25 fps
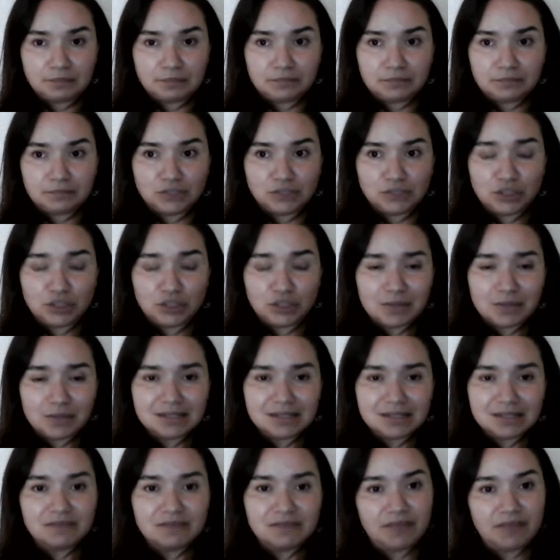she
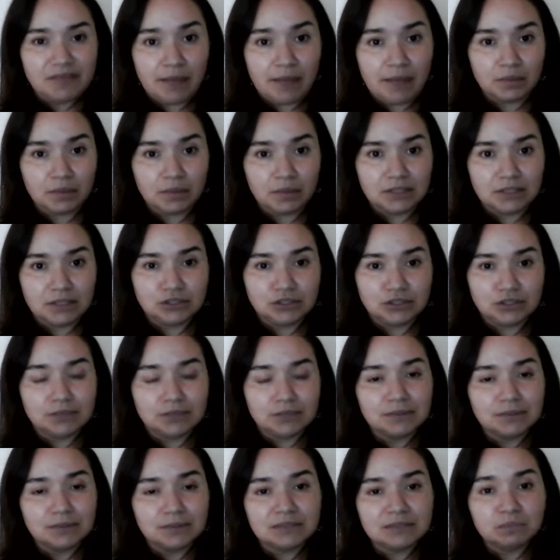wasn't family. She
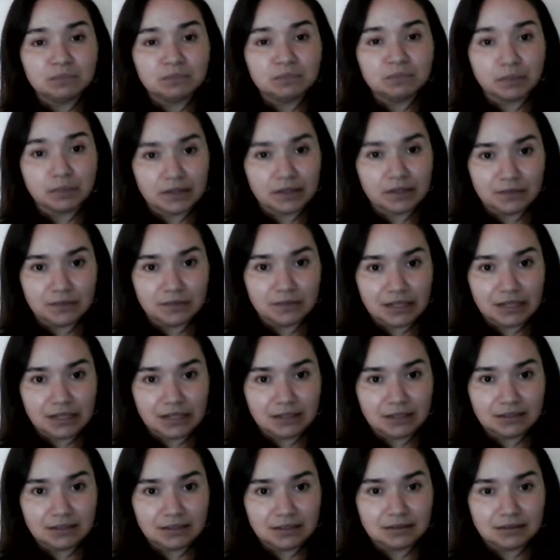wasn't blood
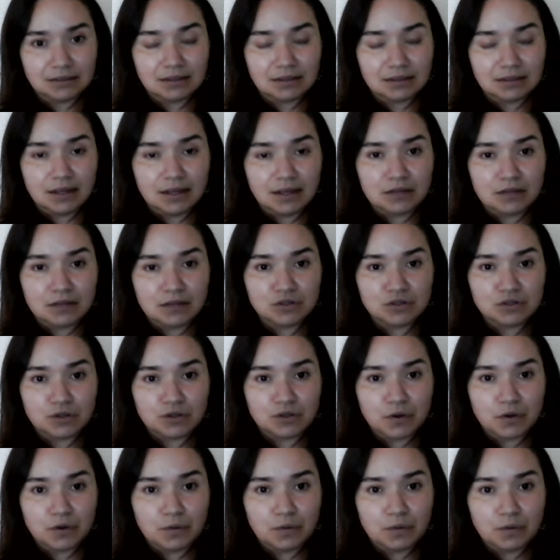related. And
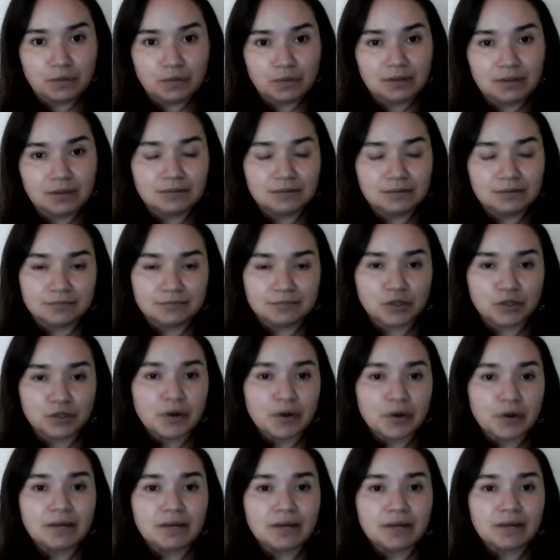so
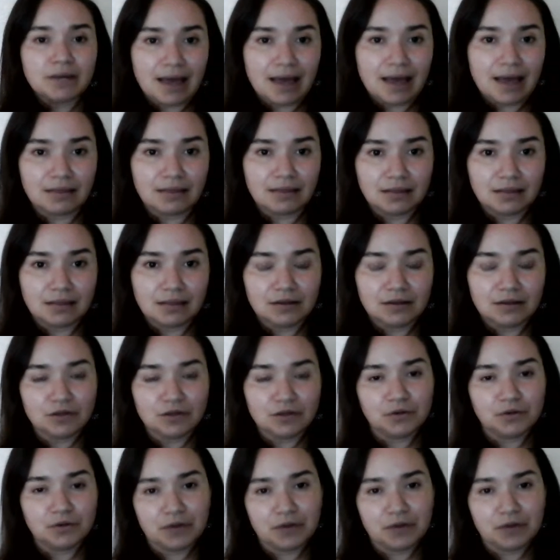growing up Catholic, you
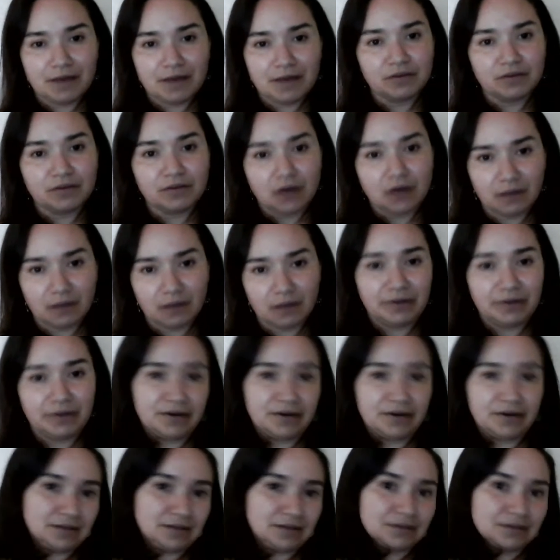have your
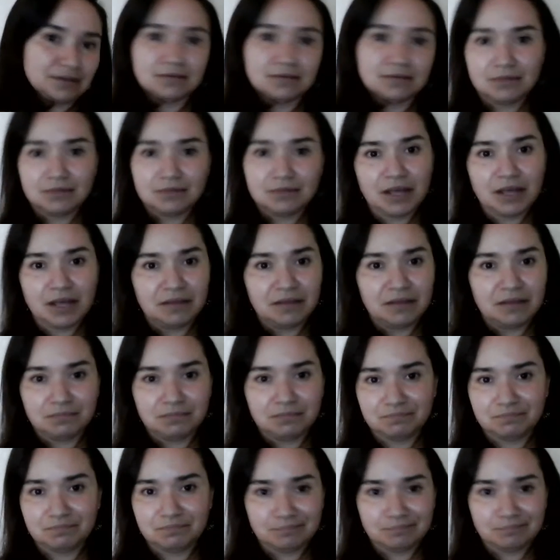godparents.
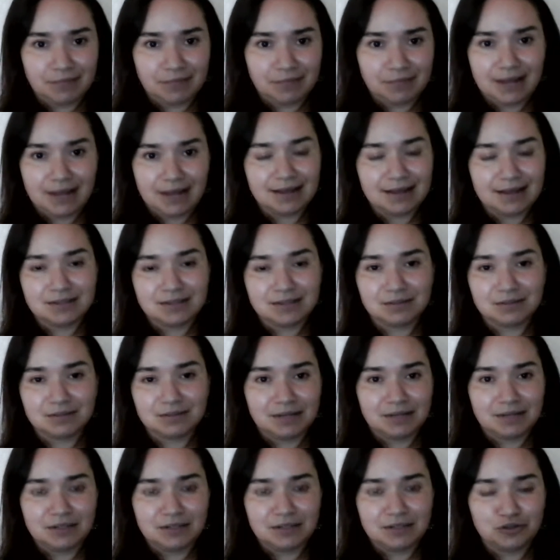And I guess
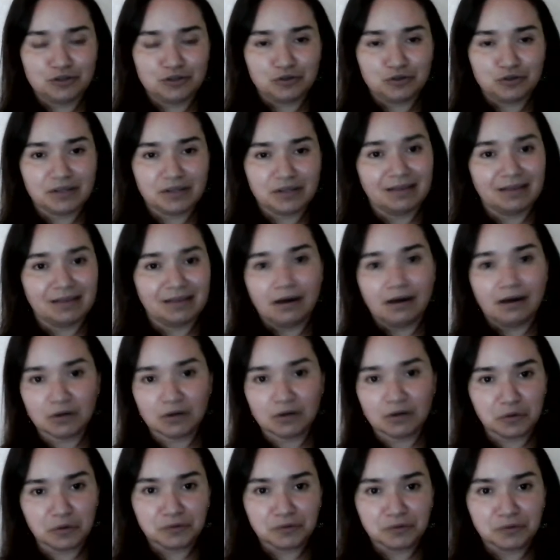it's usually the
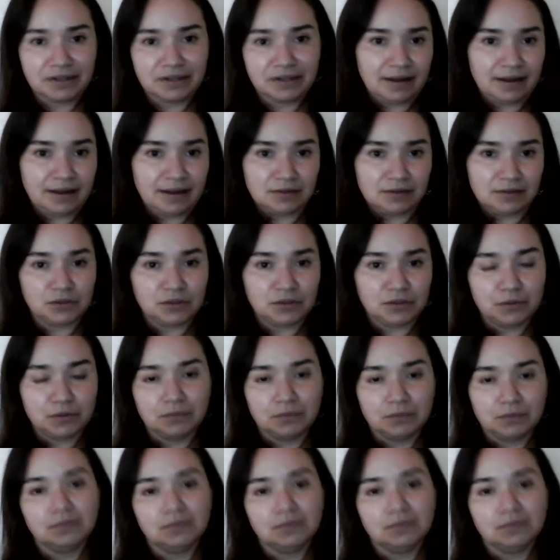uncles and aunts who,